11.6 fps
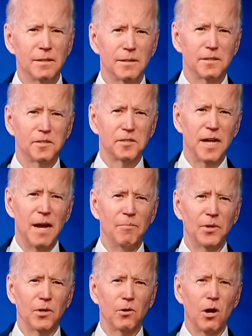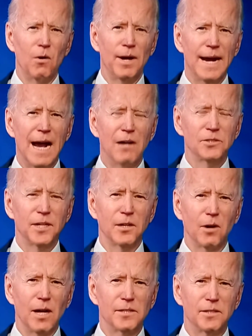to stem the growing housing
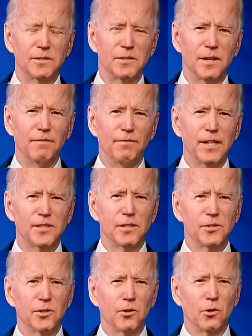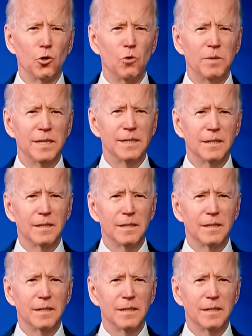crisis and evictions that are looming.